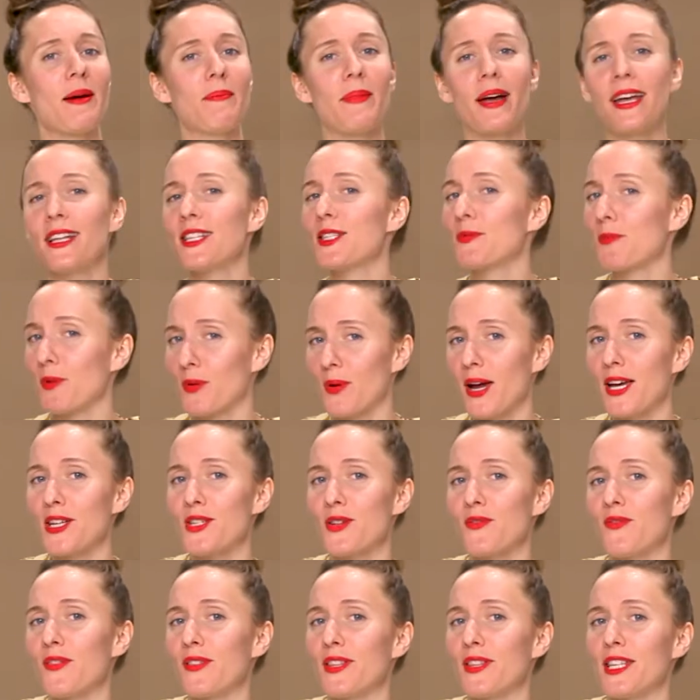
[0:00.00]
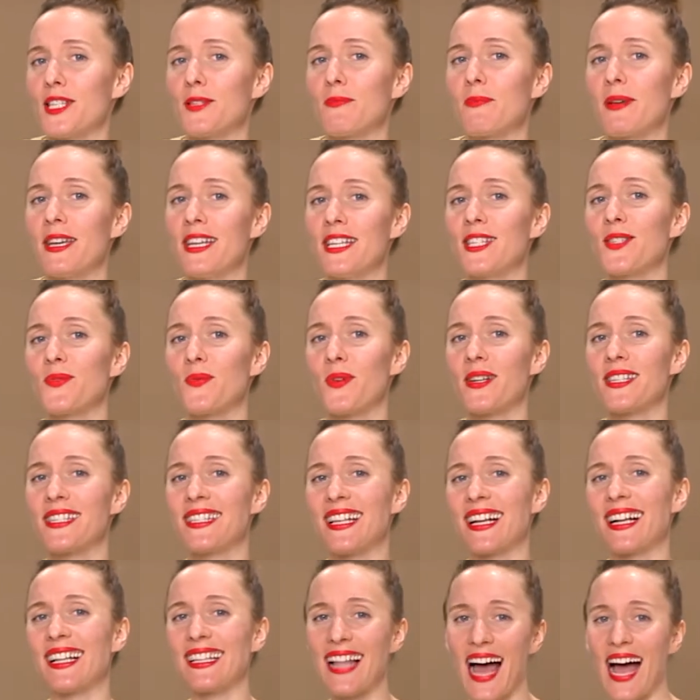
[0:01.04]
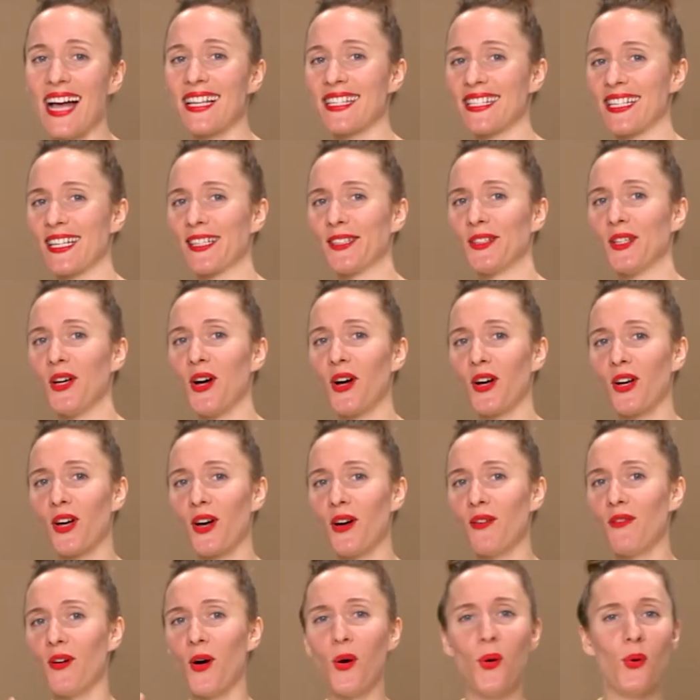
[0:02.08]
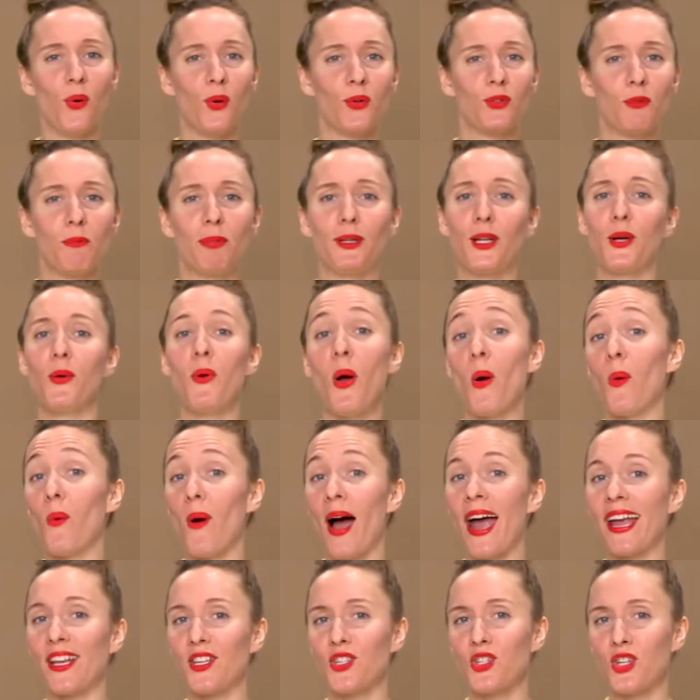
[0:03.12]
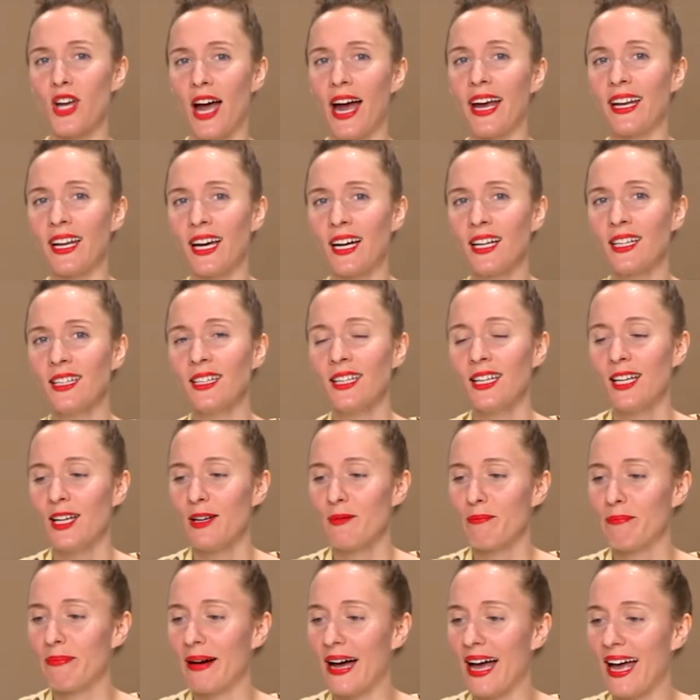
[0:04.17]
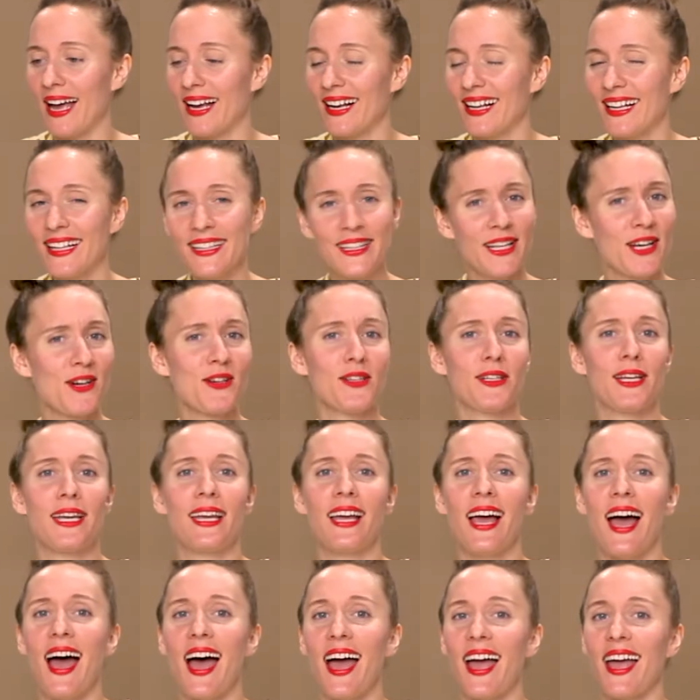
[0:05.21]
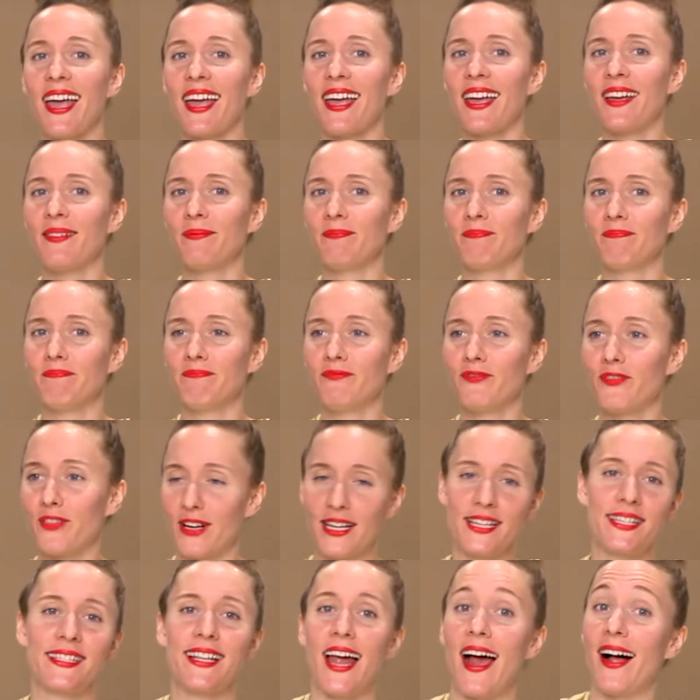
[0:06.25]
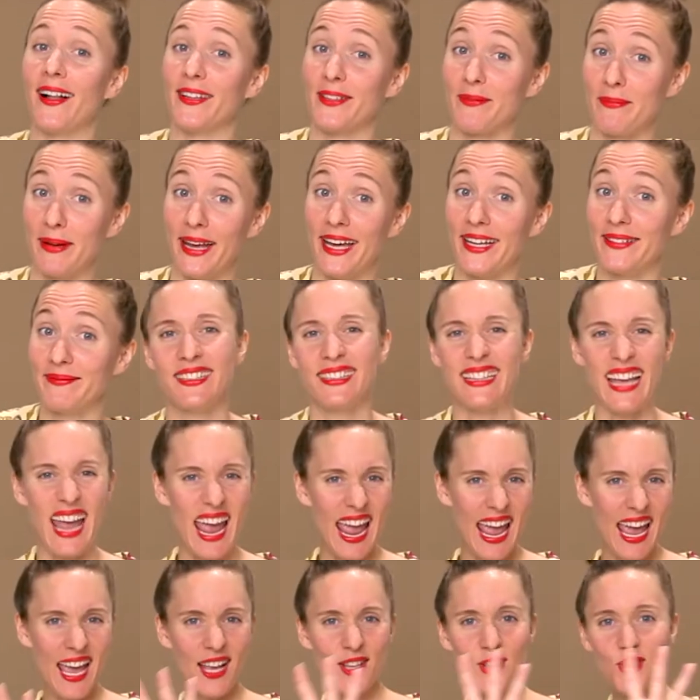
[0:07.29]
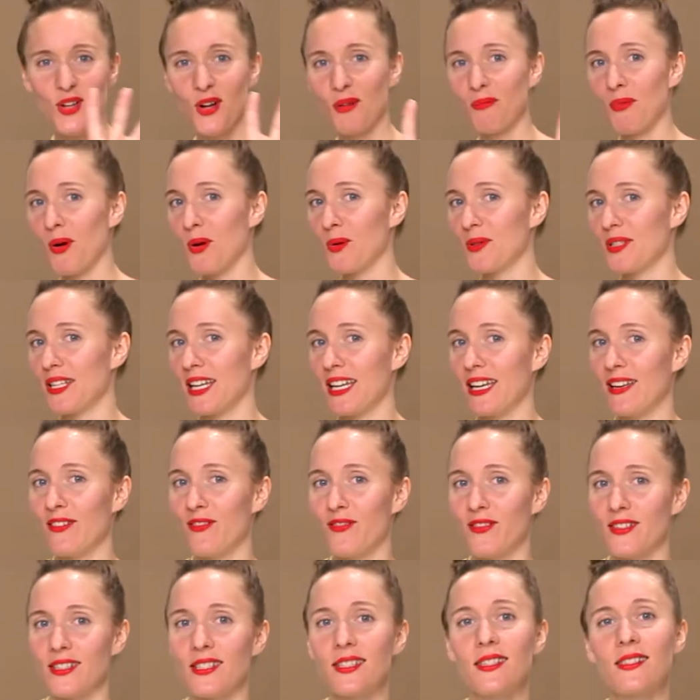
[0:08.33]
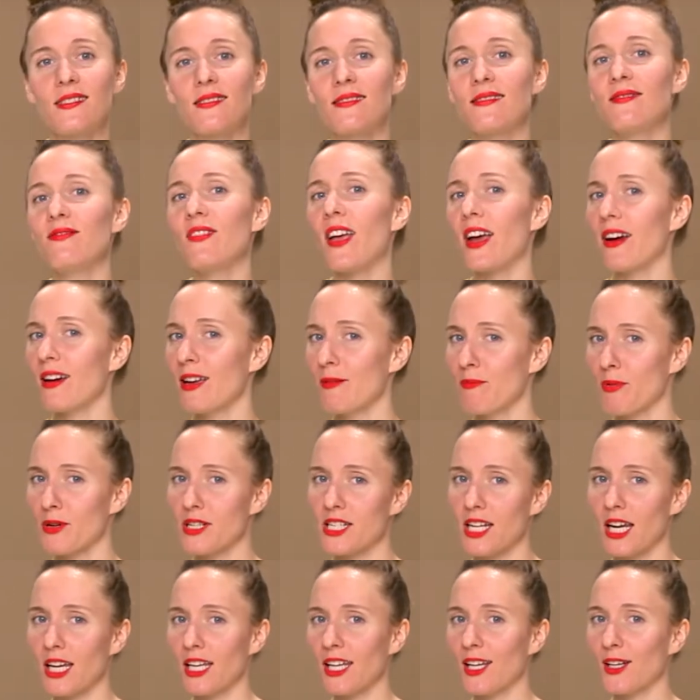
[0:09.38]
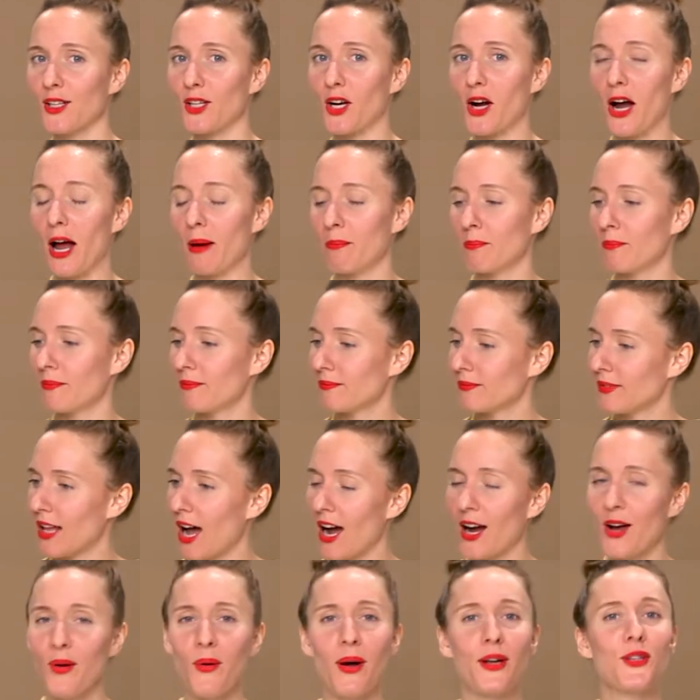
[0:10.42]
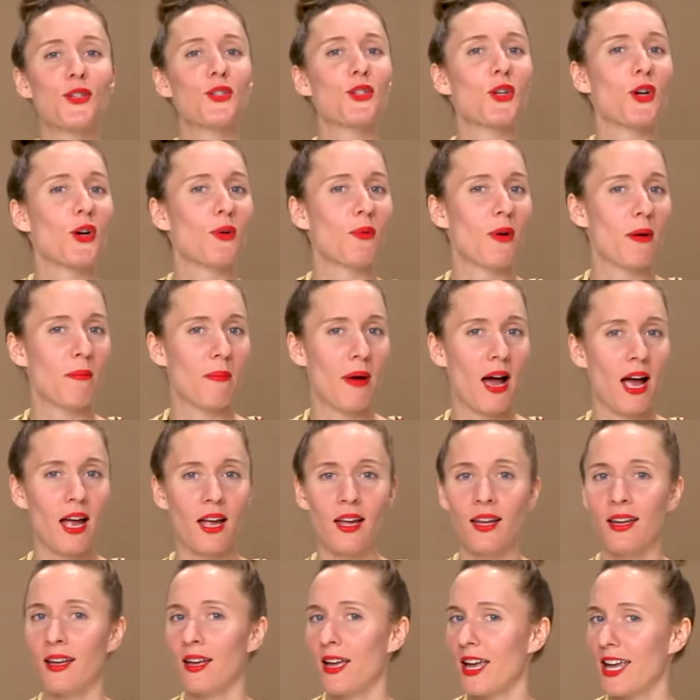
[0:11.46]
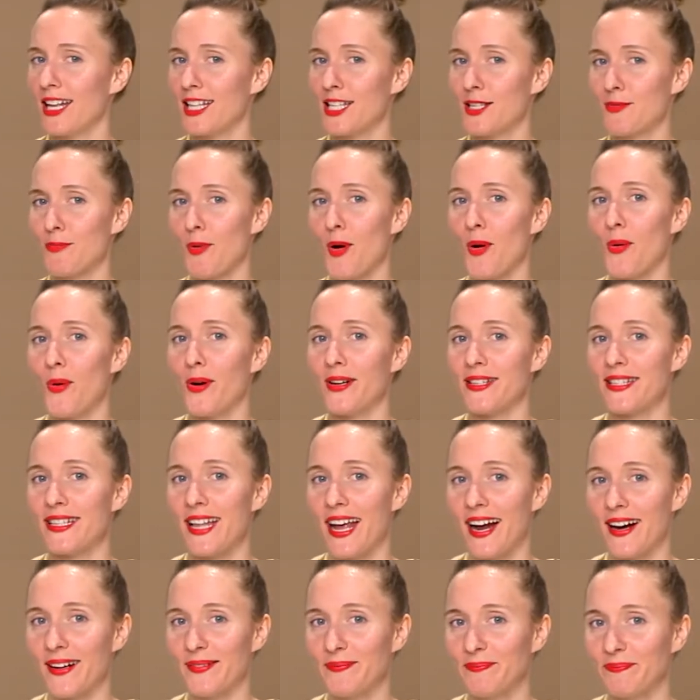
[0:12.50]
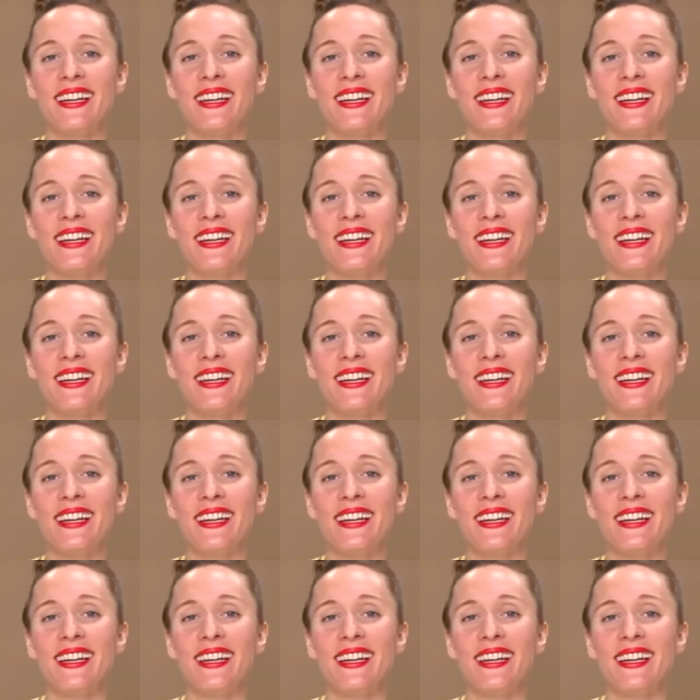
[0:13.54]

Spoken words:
my inspiration for this piece was the classic look of old blue and white china, but clearly I freestyled a bit. The angel motif is very particular. I'm not quite sure what my inspo was there.